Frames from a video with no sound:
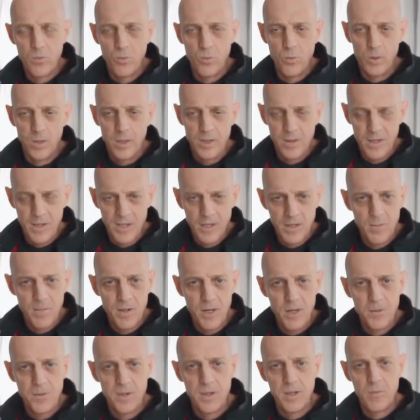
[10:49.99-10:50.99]
we think
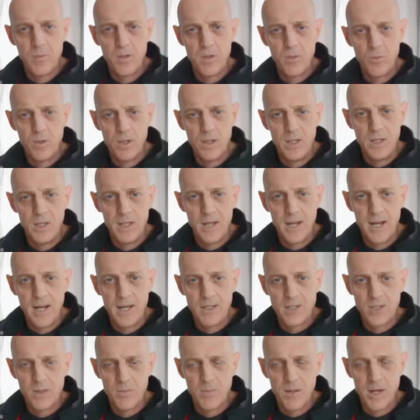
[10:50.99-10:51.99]
about them and we need to
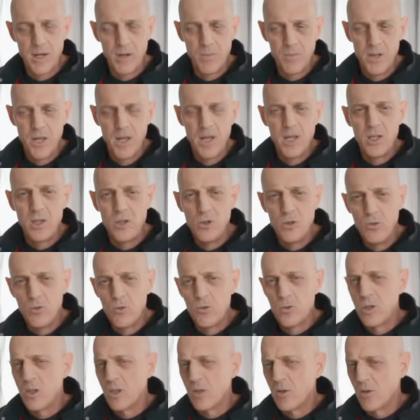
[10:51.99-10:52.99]
ask about them,
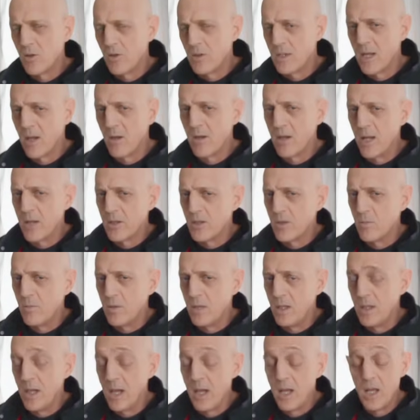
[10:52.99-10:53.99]
usually turns out not to
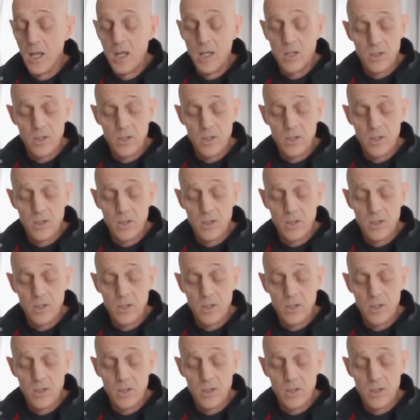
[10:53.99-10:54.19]
be that.